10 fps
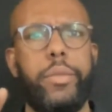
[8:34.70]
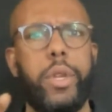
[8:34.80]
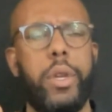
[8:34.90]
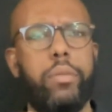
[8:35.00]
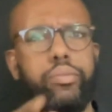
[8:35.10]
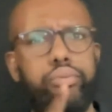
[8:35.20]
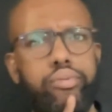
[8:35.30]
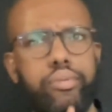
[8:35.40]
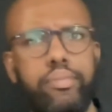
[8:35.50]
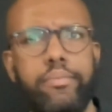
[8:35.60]
A Rhode
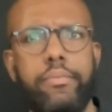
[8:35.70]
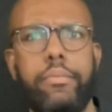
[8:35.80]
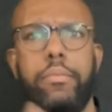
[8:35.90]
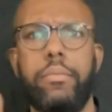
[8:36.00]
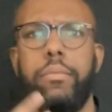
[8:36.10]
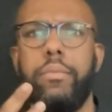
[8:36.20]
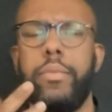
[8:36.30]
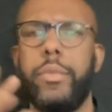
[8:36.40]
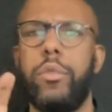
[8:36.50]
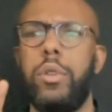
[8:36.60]
Island couple
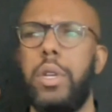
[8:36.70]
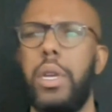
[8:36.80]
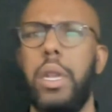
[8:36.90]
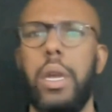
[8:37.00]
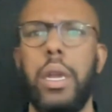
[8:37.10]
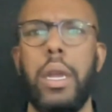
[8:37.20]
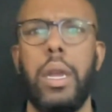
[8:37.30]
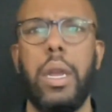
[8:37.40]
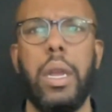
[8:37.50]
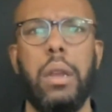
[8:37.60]
was enjoying
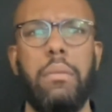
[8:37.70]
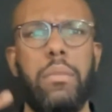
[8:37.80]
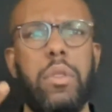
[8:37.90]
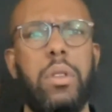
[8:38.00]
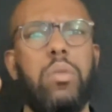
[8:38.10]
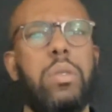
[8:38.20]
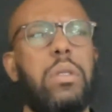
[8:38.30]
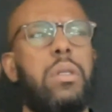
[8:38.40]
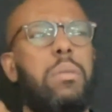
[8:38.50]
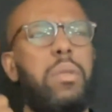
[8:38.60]
clams at a
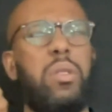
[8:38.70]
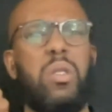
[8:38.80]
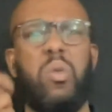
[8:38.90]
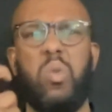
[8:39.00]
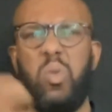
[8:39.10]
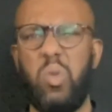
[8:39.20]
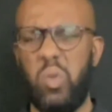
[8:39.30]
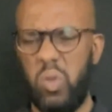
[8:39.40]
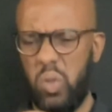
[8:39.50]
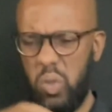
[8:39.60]
seafood restaurant.
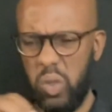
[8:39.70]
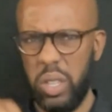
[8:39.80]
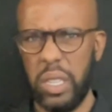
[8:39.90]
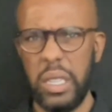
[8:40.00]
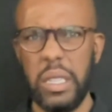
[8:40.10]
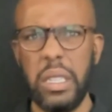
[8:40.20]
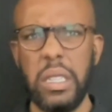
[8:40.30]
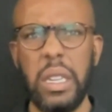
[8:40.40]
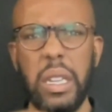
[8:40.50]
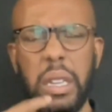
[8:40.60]
When the
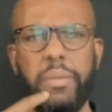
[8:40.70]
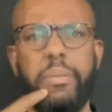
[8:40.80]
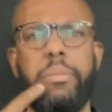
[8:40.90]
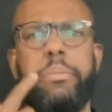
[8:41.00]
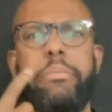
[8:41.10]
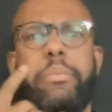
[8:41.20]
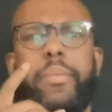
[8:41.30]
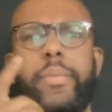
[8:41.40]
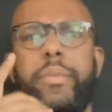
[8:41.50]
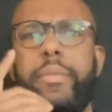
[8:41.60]
woman shucked and
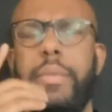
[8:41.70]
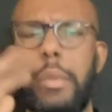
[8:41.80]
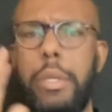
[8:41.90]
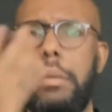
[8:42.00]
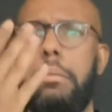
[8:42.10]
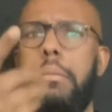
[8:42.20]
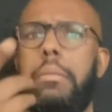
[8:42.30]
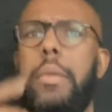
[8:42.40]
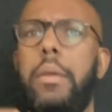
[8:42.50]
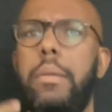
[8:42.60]
slurped on her
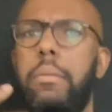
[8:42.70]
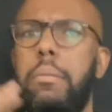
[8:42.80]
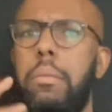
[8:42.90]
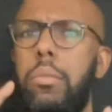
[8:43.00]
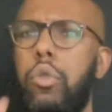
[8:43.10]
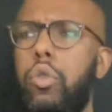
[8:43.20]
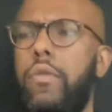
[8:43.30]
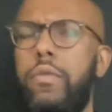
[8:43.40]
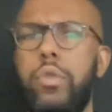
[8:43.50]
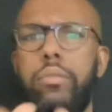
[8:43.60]
clam,
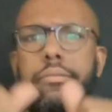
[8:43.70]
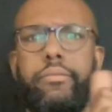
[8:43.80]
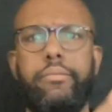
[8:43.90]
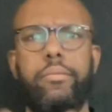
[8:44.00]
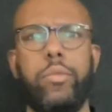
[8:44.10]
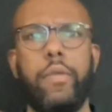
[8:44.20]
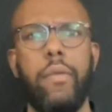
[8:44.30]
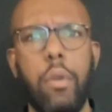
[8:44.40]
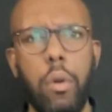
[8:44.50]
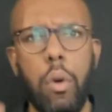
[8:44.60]
there was
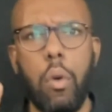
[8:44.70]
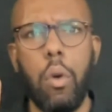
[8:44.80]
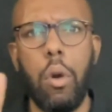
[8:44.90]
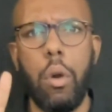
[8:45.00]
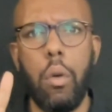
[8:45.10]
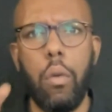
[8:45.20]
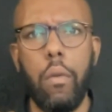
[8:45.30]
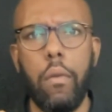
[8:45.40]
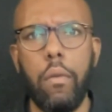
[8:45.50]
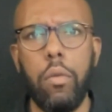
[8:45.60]
something hard
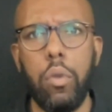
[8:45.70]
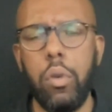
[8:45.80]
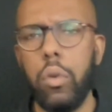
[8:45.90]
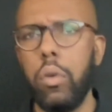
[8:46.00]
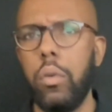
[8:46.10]
inside.